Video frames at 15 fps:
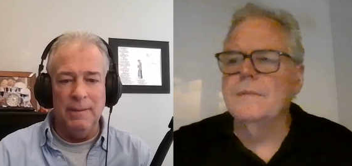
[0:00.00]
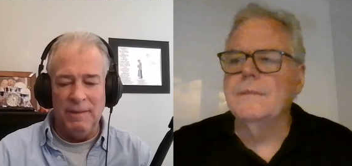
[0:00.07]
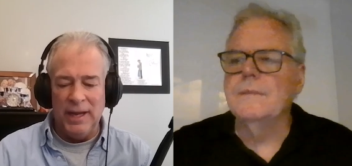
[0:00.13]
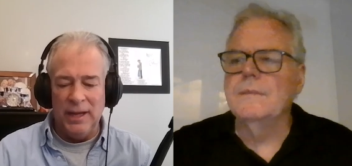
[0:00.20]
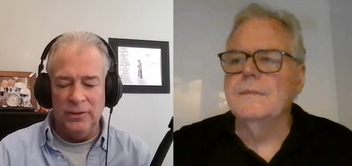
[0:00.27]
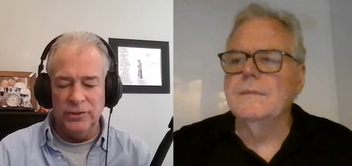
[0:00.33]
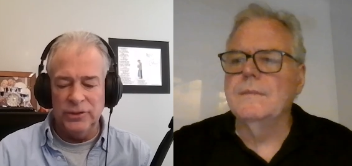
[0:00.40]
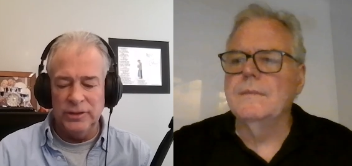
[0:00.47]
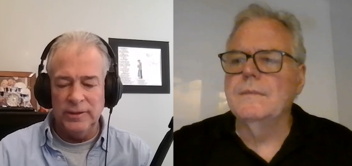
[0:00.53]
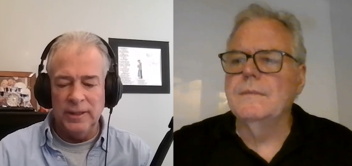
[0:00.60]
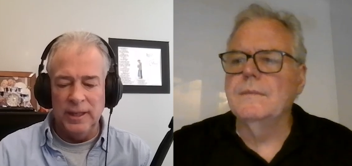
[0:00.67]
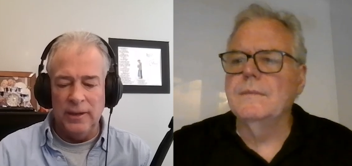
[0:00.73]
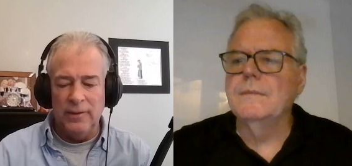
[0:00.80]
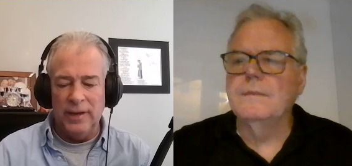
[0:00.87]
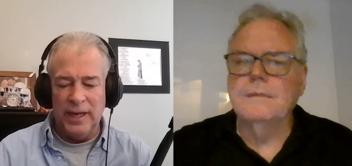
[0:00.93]
Speaker 1: about,
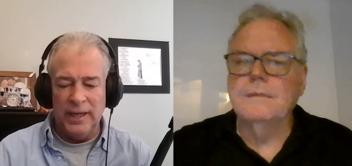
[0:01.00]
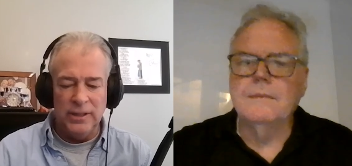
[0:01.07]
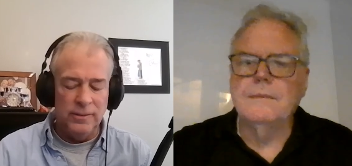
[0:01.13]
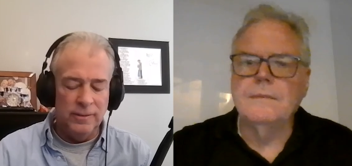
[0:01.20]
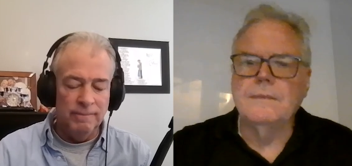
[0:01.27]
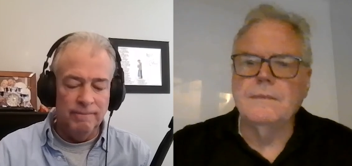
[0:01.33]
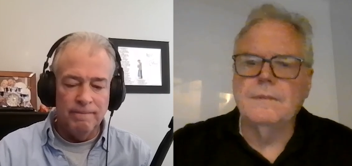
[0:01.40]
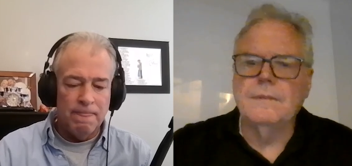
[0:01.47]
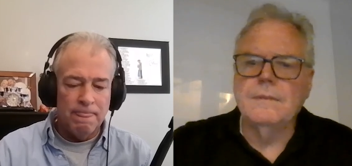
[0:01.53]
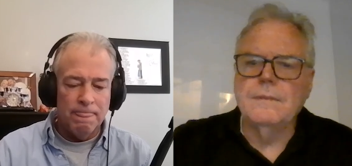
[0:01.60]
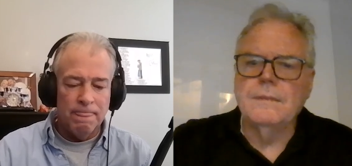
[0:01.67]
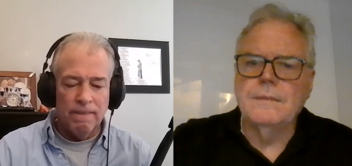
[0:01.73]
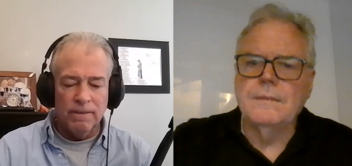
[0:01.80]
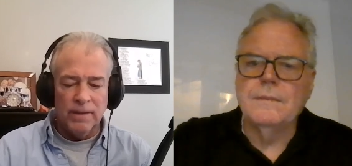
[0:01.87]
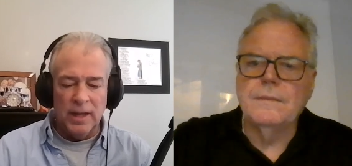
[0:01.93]
you know, how do you
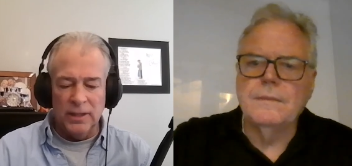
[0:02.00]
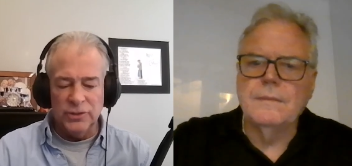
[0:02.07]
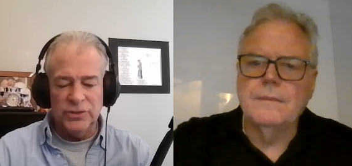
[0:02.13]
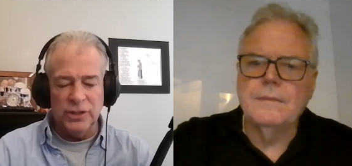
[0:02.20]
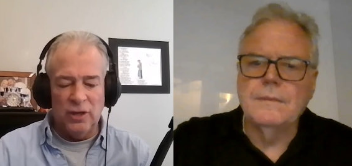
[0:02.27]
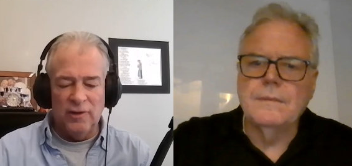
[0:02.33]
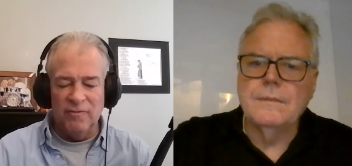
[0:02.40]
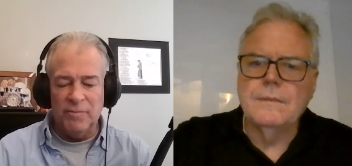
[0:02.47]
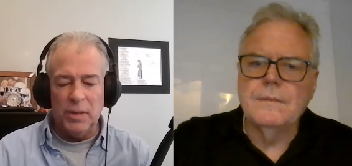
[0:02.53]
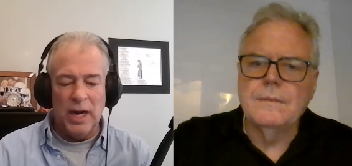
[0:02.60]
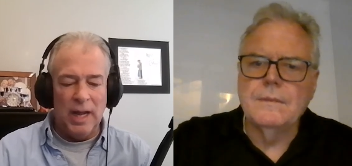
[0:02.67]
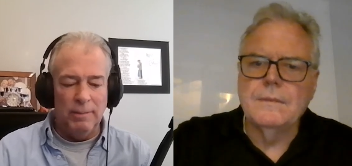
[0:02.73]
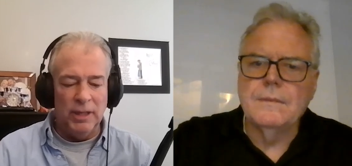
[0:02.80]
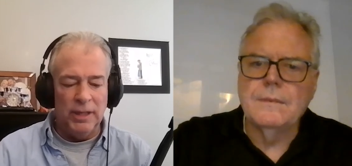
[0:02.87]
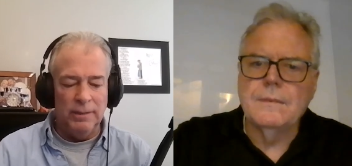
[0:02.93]
kind of solve
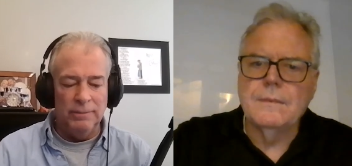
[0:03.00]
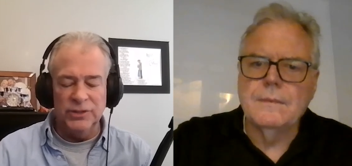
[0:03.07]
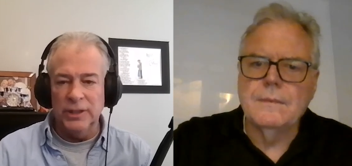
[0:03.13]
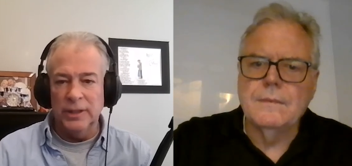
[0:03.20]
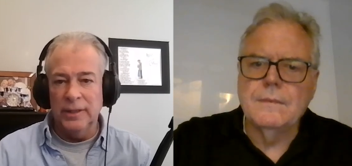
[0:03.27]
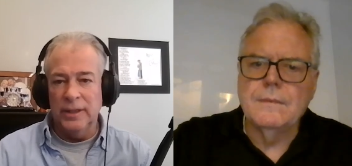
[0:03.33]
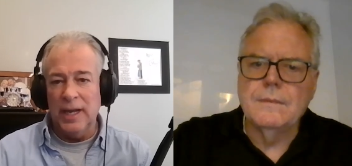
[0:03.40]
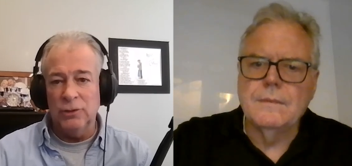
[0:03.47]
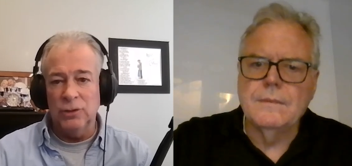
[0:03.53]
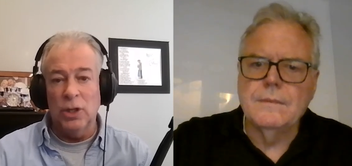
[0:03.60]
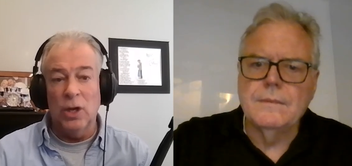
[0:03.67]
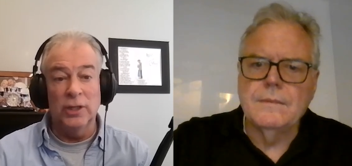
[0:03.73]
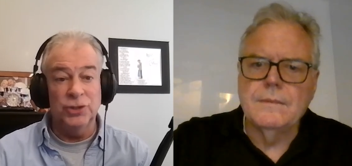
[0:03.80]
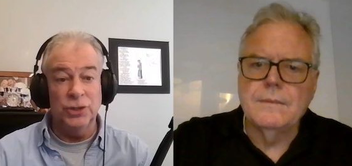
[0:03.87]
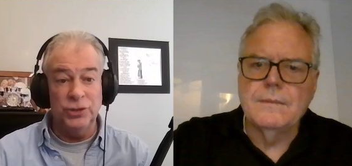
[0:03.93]
problems and how
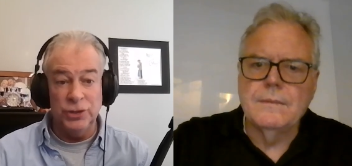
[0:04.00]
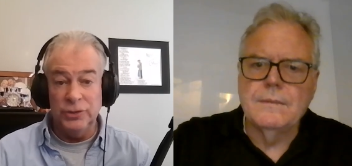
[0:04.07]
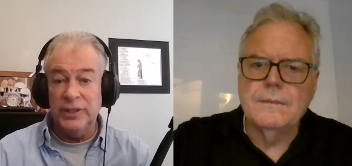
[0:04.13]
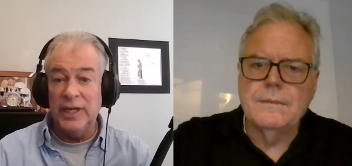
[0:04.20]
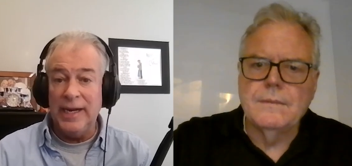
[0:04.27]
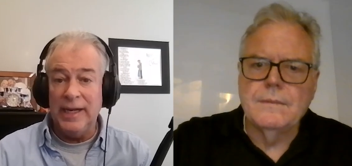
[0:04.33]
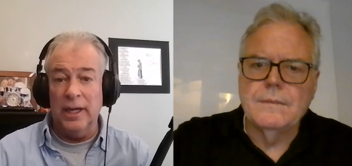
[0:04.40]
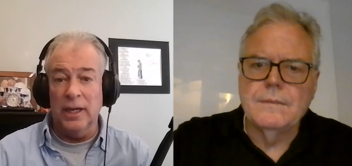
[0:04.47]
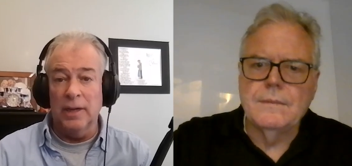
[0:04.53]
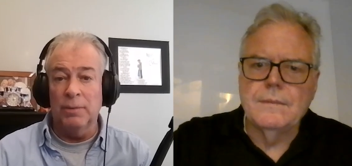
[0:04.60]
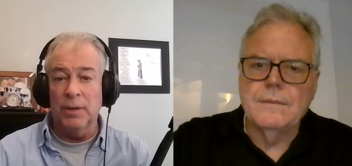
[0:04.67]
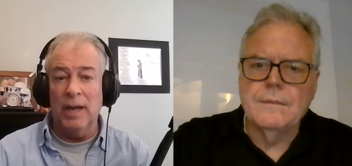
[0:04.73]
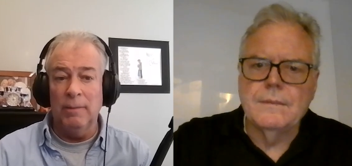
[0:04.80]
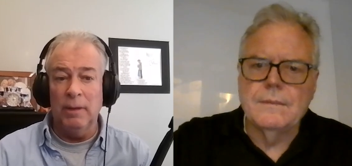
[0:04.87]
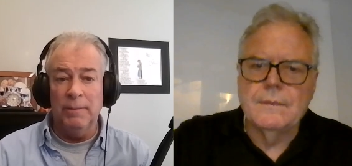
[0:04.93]
long should you take on a
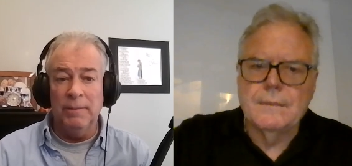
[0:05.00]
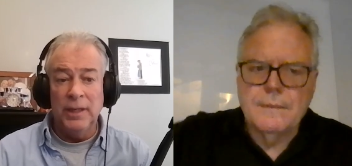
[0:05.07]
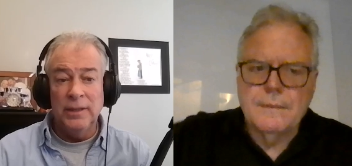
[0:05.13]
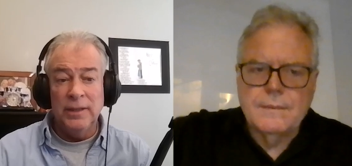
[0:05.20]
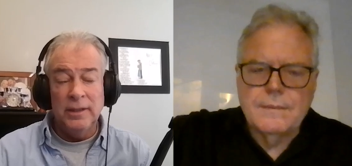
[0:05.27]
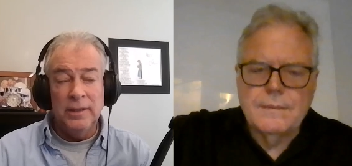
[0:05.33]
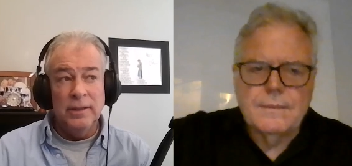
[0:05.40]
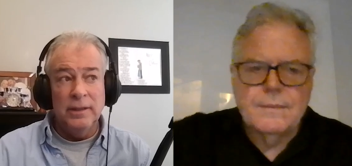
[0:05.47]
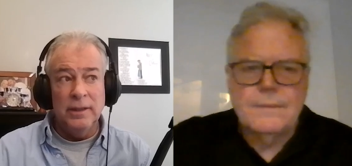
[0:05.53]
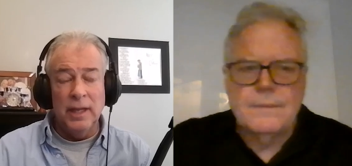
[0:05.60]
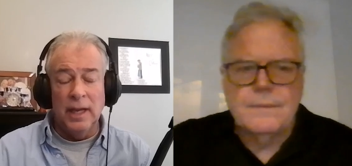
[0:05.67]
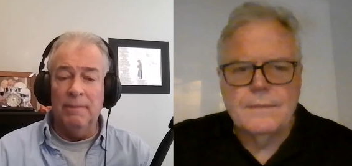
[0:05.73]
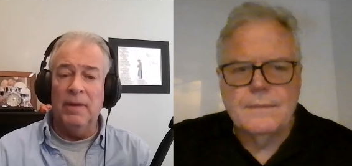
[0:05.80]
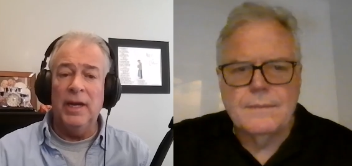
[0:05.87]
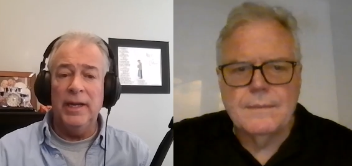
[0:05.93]
problem?
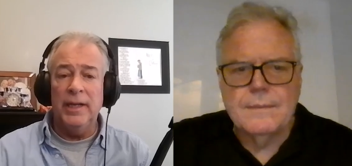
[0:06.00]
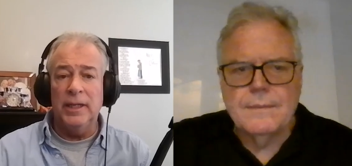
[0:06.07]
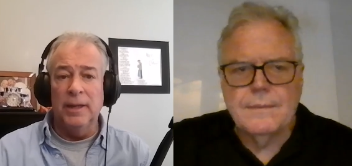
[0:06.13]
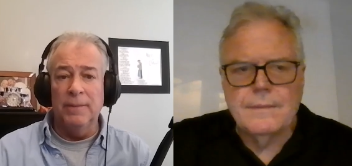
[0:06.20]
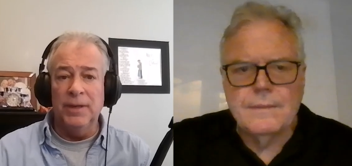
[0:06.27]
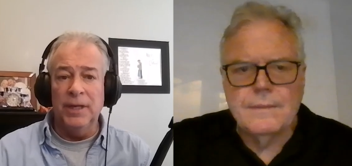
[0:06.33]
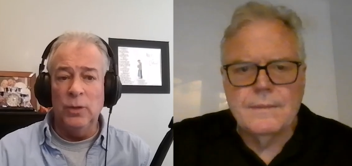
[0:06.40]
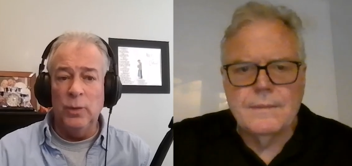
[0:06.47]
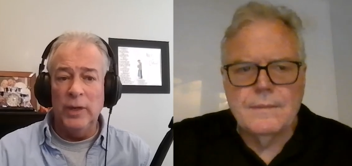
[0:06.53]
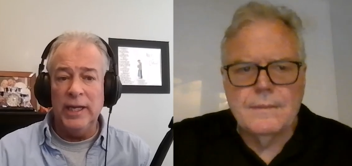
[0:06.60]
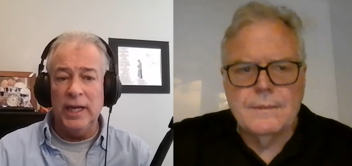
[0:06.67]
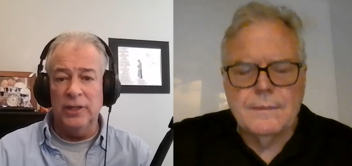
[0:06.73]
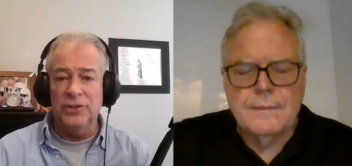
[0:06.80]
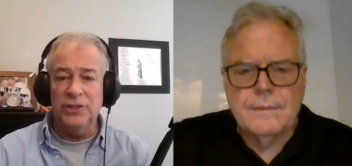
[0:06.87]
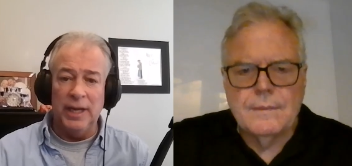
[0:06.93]
At my company, we
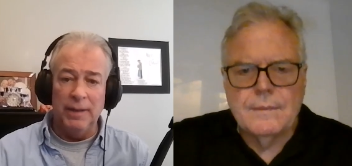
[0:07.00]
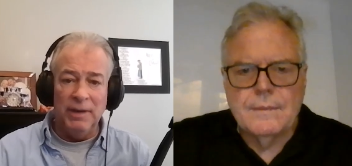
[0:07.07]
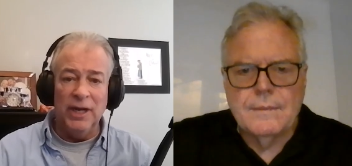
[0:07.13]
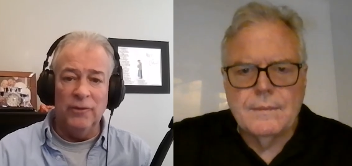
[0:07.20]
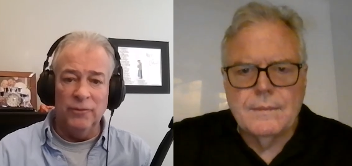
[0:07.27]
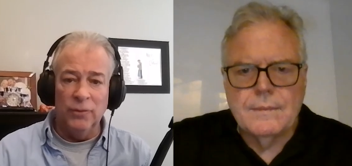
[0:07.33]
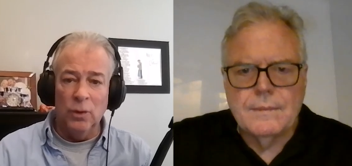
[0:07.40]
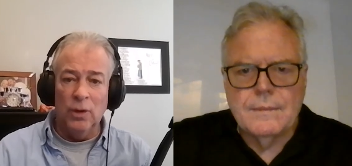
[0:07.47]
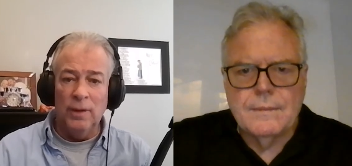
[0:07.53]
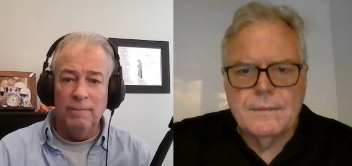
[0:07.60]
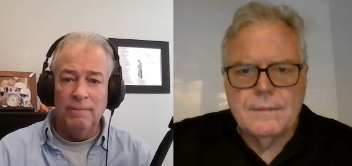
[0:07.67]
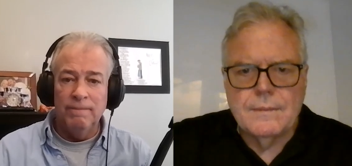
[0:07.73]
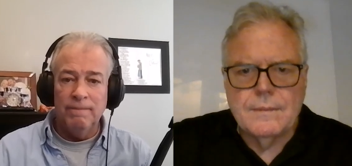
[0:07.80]
had a ten minute rule.